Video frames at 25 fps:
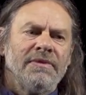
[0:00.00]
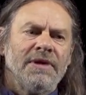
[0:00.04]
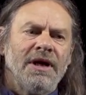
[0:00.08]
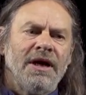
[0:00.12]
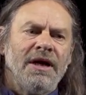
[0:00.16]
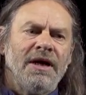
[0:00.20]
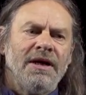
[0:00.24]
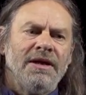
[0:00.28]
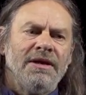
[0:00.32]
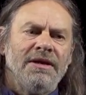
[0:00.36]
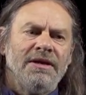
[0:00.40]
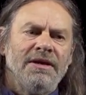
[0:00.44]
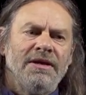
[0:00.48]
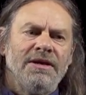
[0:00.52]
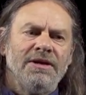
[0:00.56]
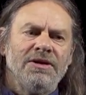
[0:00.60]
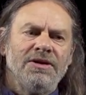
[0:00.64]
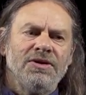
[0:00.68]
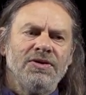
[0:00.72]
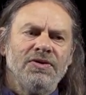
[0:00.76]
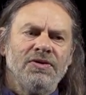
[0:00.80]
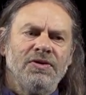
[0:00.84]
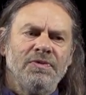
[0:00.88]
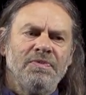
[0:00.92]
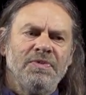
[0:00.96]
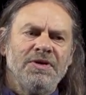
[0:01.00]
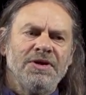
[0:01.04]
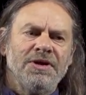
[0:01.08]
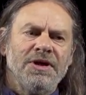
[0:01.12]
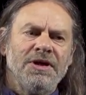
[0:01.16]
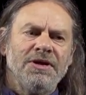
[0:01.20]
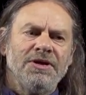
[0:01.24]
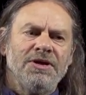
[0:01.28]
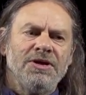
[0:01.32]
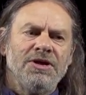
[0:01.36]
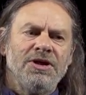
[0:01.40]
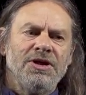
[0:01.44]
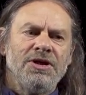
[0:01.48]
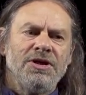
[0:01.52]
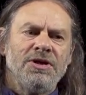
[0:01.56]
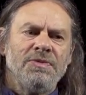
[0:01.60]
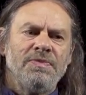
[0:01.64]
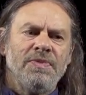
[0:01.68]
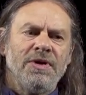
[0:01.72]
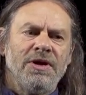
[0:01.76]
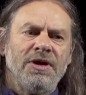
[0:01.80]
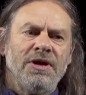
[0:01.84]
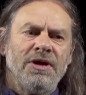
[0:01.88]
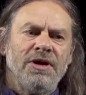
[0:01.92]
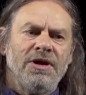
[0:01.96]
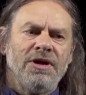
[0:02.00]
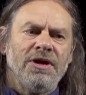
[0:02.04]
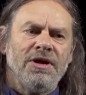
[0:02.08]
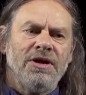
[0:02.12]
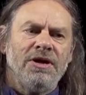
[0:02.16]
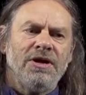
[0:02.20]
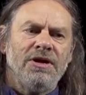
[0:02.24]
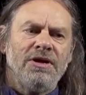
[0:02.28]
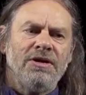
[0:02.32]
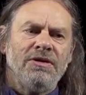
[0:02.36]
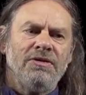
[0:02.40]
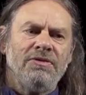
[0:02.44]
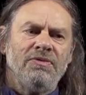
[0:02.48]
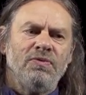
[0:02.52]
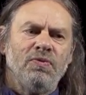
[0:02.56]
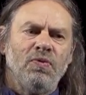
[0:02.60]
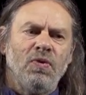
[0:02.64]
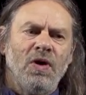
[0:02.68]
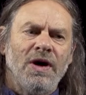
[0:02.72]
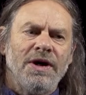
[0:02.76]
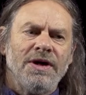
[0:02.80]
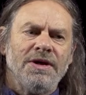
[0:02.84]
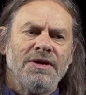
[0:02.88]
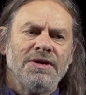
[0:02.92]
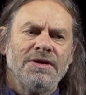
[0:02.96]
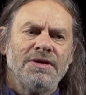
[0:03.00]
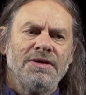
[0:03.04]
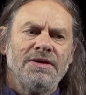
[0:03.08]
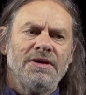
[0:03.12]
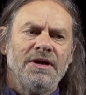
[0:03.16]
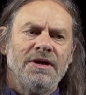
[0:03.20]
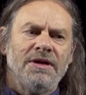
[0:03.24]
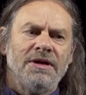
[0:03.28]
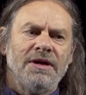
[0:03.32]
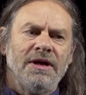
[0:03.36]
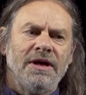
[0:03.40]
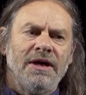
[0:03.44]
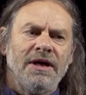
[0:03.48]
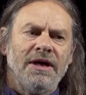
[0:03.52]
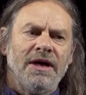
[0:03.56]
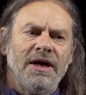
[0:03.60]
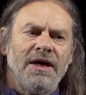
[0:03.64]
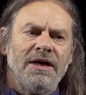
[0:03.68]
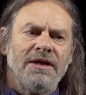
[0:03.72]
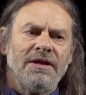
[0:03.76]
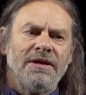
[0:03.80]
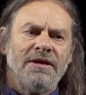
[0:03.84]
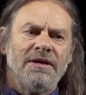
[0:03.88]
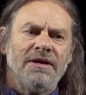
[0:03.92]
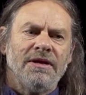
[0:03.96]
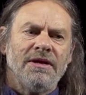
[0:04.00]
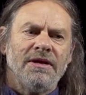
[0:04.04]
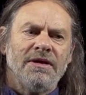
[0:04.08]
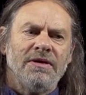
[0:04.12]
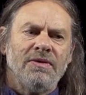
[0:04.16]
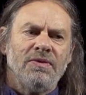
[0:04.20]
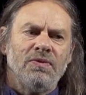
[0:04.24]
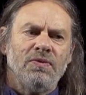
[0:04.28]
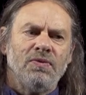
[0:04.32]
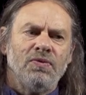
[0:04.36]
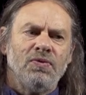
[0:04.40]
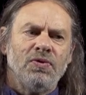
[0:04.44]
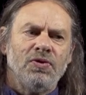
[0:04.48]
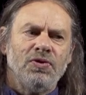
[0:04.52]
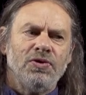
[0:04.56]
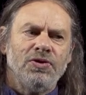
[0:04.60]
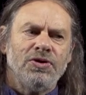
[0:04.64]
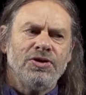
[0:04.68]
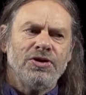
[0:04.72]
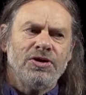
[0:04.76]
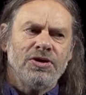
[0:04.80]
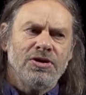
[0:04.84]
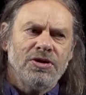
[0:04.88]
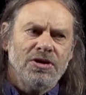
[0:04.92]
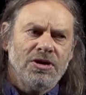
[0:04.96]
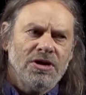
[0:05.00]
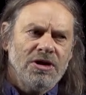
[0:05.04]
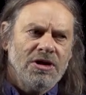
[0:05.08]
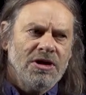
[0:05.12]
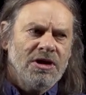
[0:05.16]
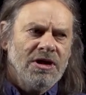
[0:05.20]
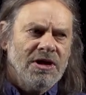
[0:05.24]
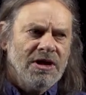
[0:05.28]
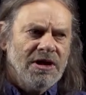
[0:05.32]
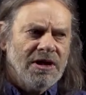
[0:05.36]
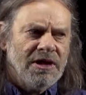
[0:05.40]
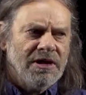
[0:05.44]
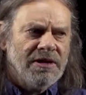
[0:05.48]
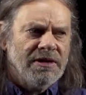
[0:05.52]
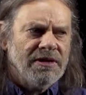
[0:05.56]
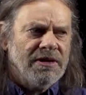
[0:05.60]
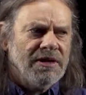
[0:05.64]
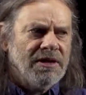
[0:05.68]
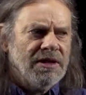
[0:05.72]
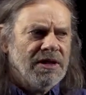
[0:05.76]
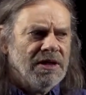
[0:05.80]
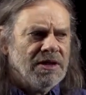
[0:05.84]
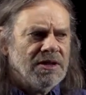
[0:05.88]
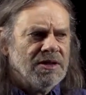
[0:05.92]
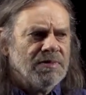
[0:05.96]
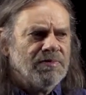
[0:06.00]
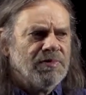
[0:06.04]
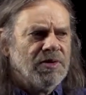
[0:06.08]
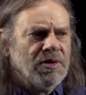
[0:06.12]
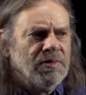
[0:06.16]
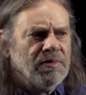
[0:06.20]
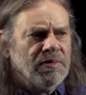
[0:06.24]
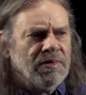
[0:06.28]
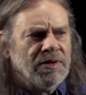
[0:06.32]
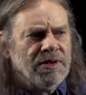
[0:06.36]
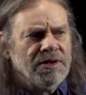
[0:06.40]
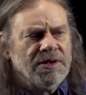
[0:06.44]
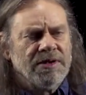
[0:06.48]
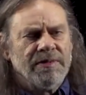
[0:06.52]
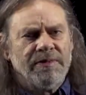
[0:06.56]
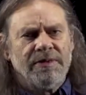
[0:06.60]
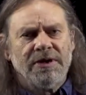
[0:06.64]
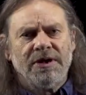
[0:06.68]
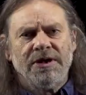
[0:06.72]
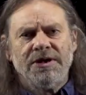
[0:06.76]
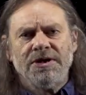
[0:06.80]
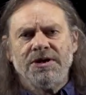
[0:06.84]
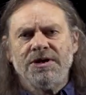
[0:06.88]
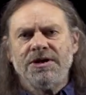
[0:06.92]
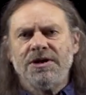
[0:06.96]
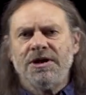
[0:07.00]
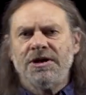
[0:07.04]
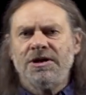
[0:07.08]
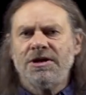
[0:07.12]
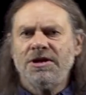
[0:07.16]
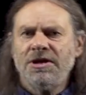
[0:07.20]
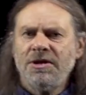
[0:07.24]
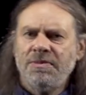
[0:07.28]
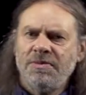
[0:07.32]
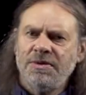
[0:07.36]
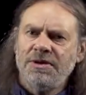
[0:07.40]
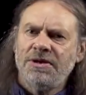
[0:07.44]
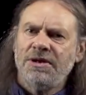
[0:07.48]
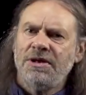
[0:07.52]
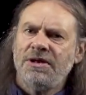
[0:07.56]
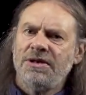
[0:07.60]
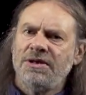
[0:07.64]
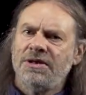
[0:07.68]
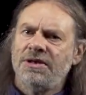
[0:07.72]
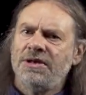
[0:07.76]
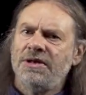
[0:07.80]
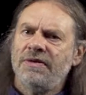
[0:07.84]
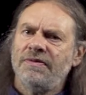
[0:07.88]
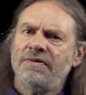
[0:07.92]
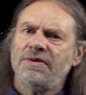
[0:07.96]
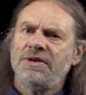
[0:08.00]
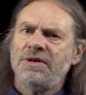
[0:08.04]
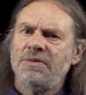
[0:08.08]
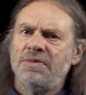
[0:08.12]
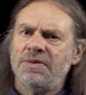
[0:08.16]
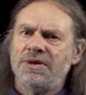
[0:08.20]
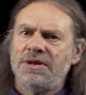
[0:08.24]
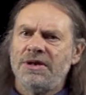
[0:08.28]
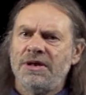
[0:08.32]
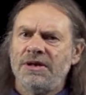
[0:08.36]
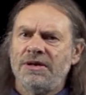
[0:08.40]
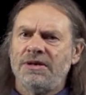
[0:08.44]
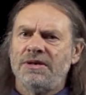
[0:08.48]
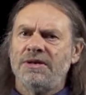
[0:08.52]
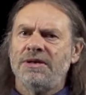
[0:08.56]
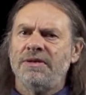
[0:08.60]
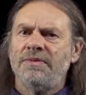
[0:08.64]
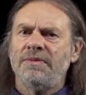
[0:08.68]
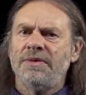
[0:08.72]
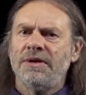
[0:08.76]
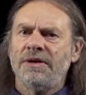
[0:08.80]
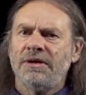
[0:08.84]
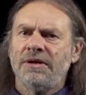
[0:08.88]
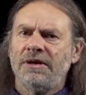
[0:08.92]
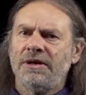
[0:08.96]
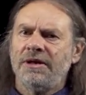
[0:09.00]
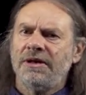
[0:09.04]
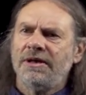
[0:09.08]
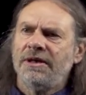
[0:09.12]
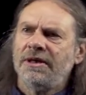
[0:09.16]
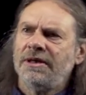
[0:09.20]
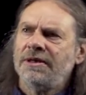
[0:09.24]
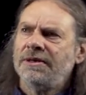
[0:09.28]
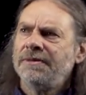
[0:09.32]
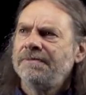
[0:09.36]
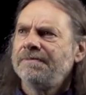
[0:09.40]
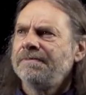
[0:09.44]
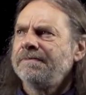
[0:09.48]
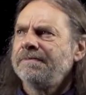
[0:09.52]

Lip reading: And the sort of percentages by weight that they add the wood, I think it's probably something like 60%, 70%, something like that.